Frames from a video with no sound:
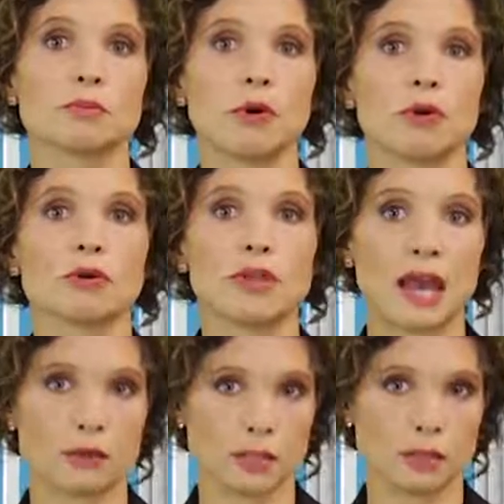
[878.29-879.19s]
per
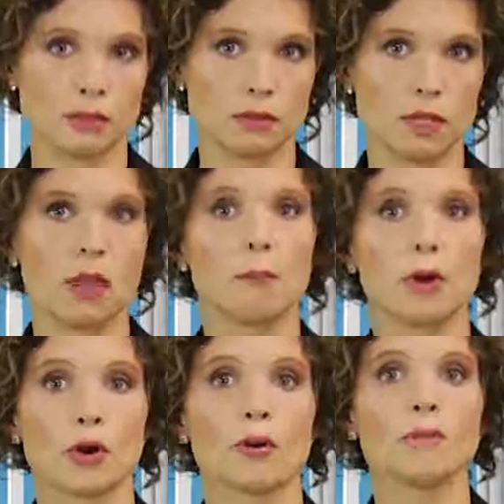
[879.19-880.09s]
thousand
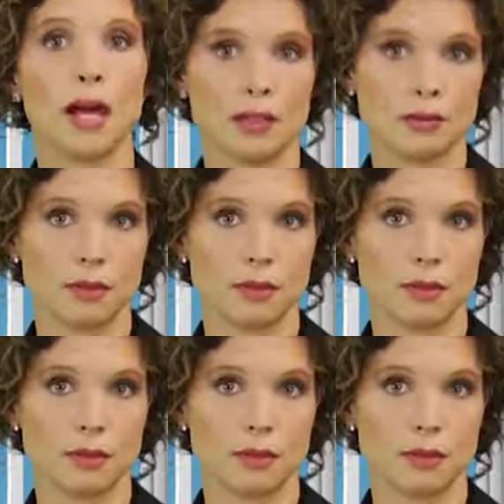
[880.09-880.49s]
per month.